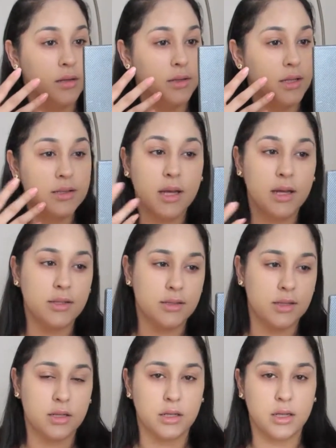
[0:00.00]
This side
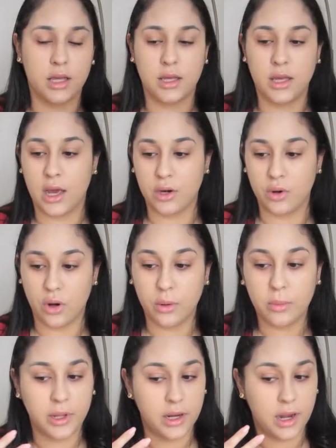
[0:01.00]
doesn't look cakey at
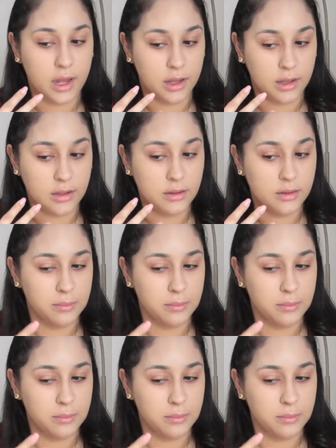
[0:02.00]
all, but I'm